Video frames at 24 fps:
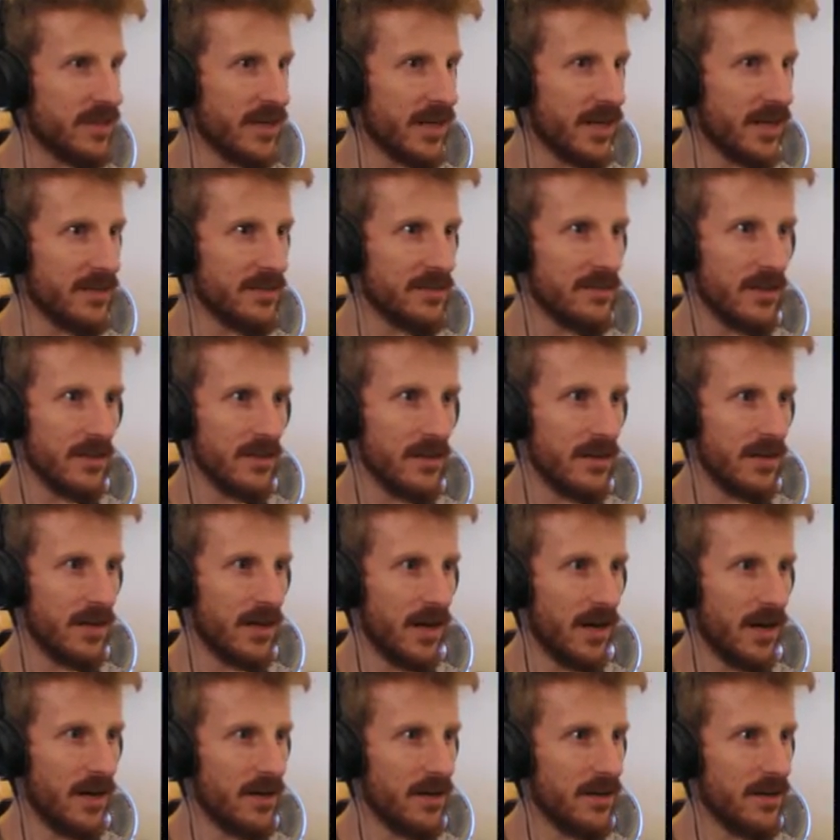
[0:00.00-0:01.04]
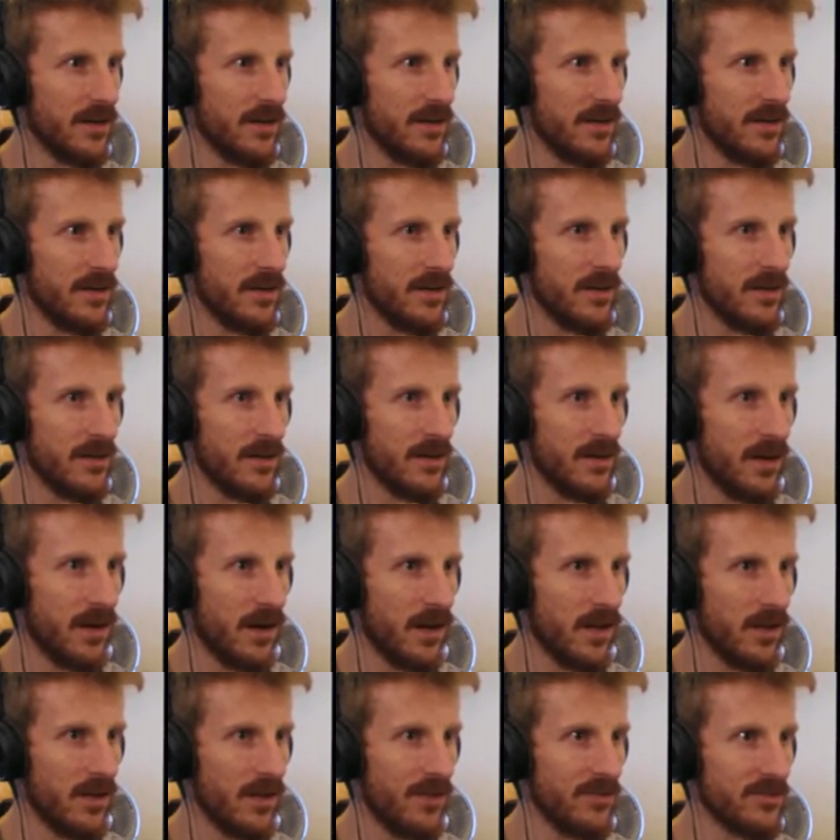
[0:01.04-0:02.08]
here, guys, uh,
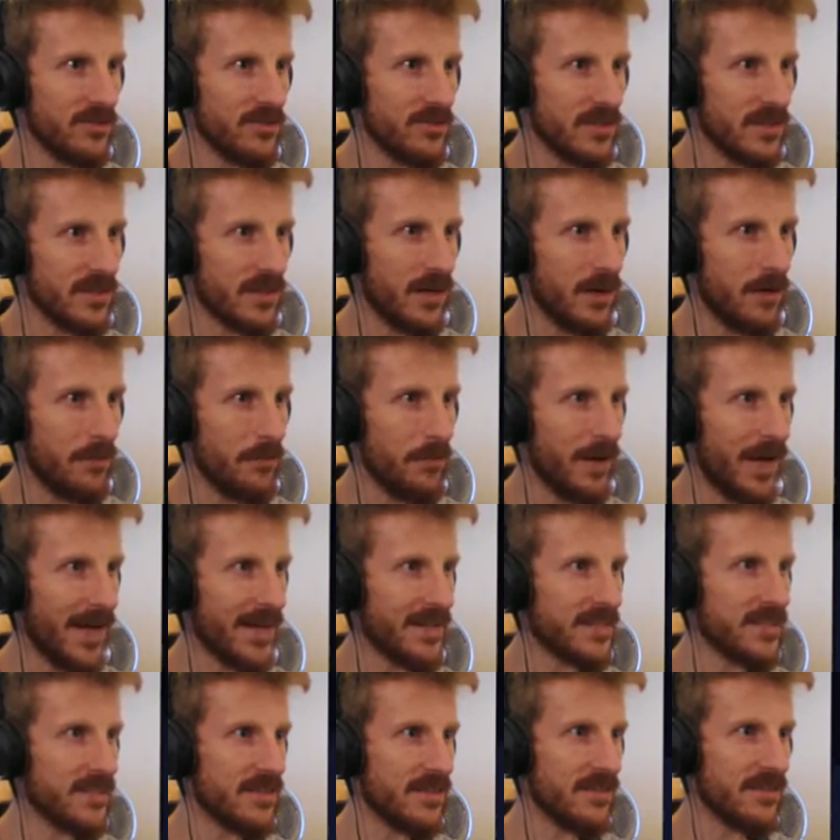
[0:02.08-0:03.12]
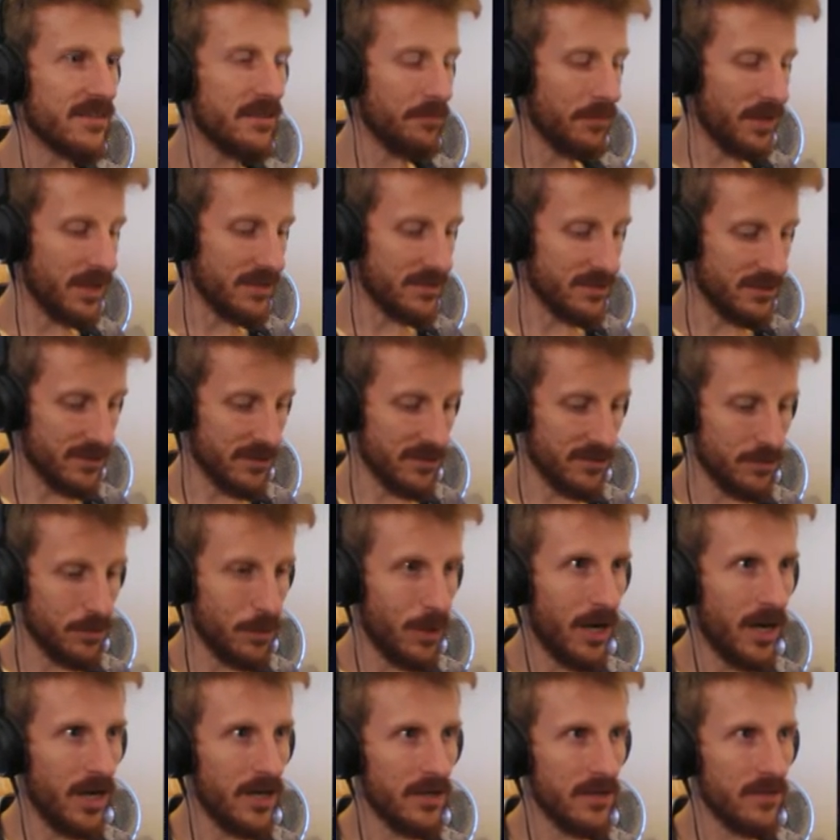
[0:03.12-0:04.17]
I'll obviously come back to this amazing
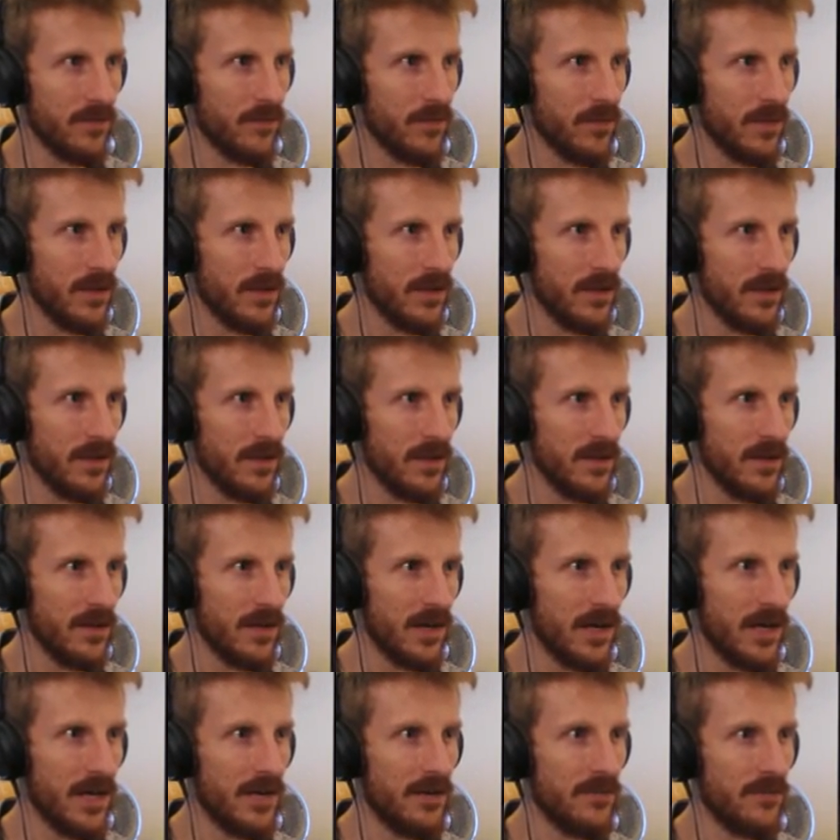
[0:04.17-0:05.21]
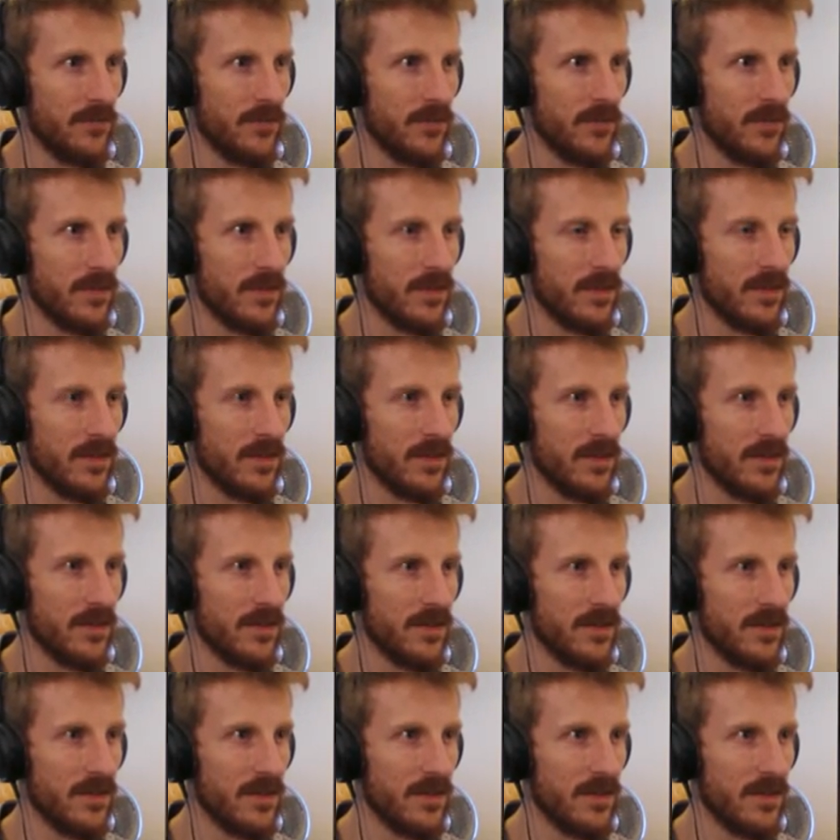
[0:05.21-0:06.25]
spot. Uh,
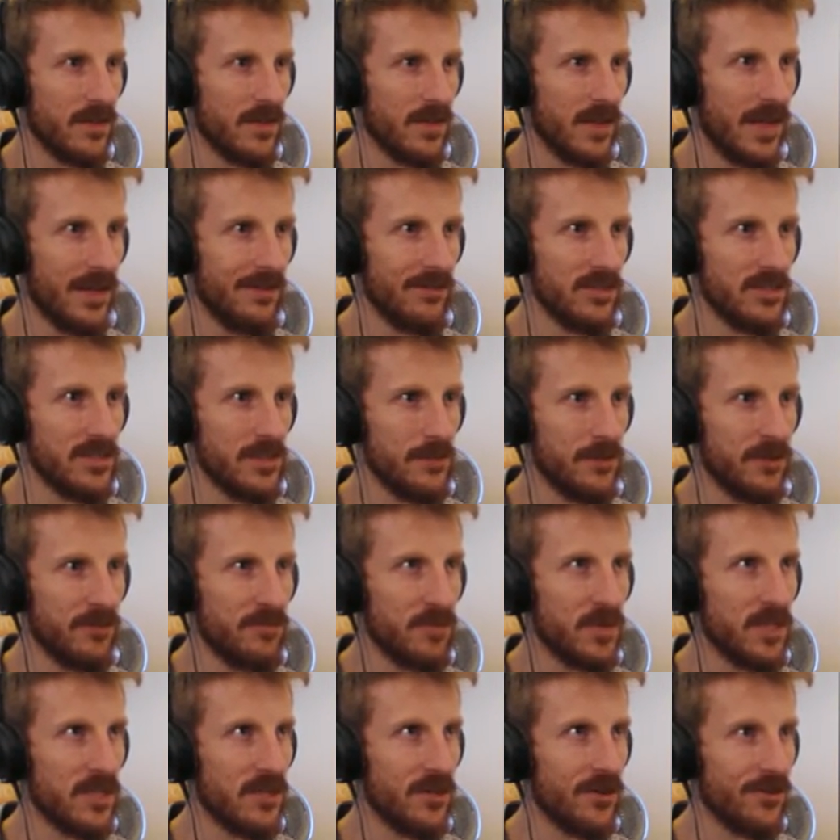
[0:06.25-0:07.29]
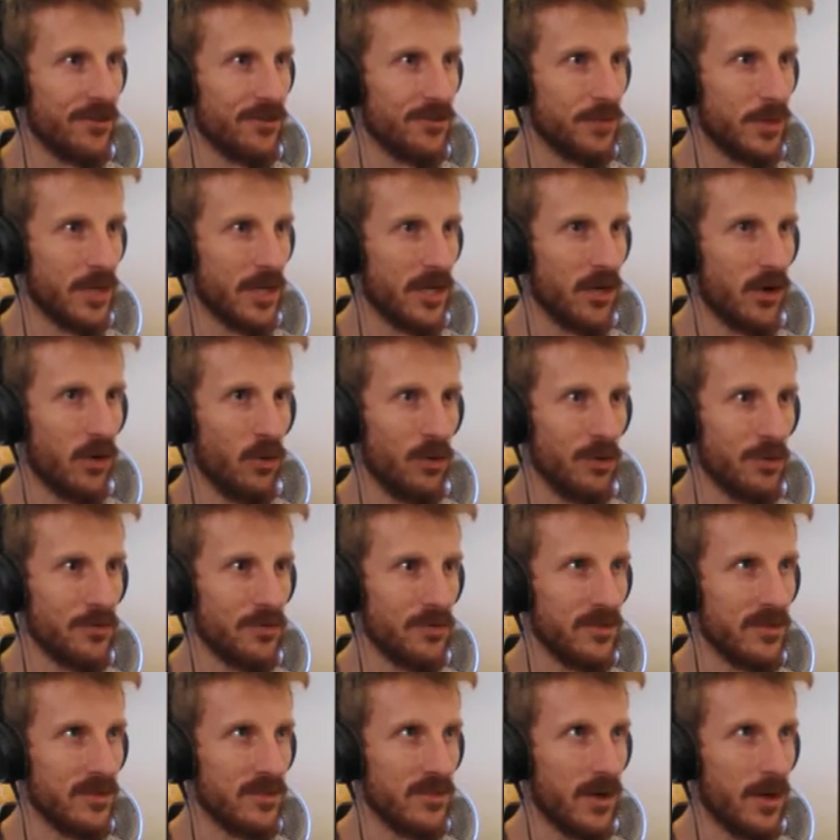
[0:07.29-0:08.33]
every time I've been here, there's been a corpse
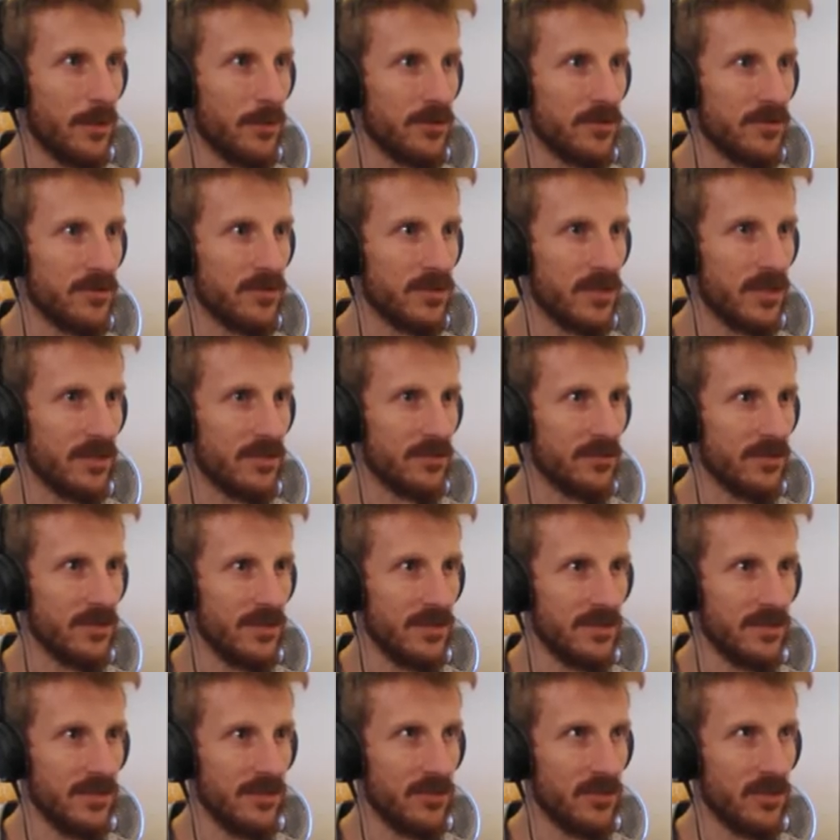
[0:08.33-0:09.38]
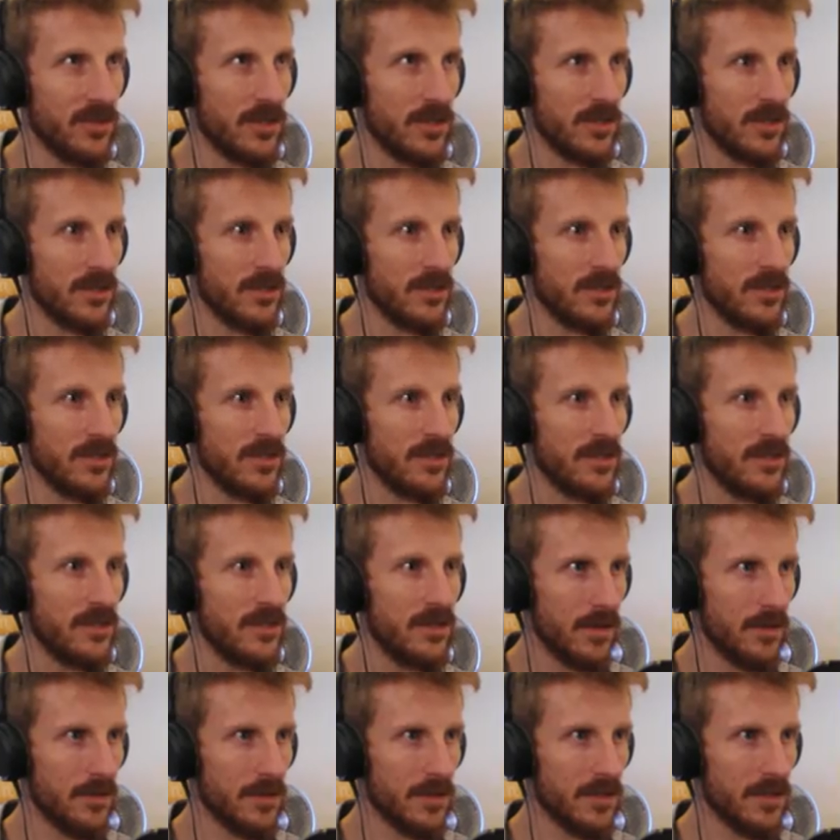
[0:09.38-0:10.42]
at the top of the stairs. So let's have a look.
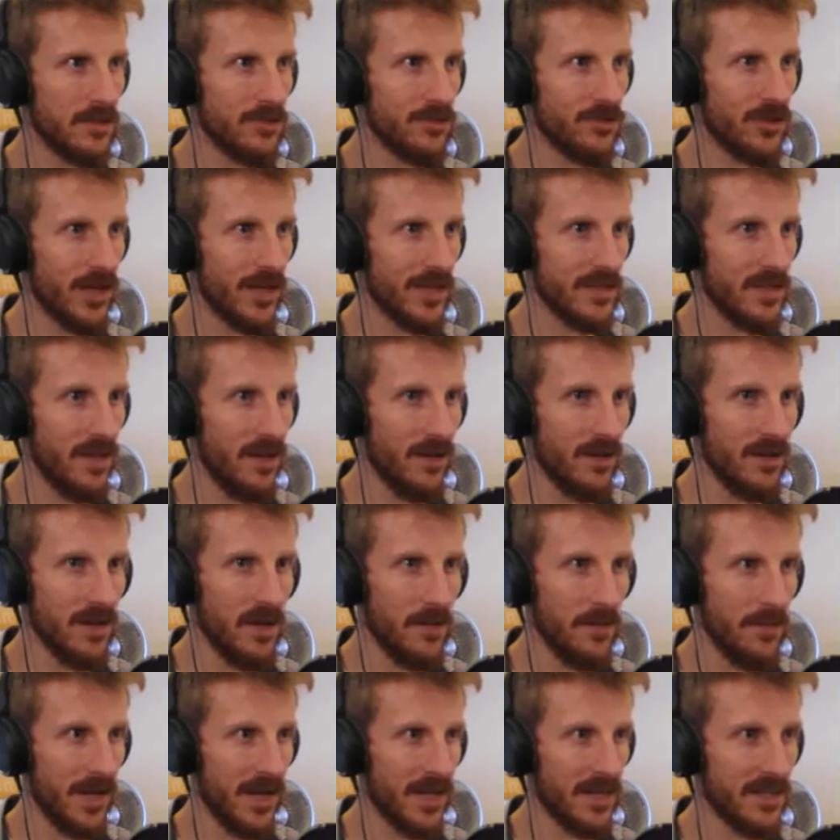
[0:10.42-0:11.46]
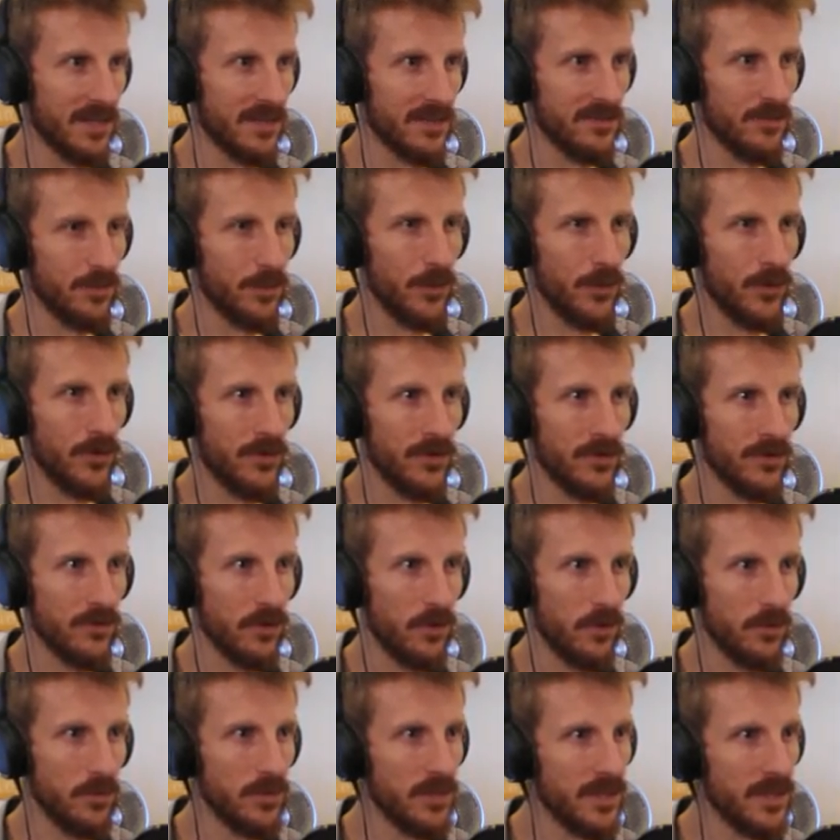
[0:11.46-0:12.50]
I'm getting distracted. I'll come back and explore this whole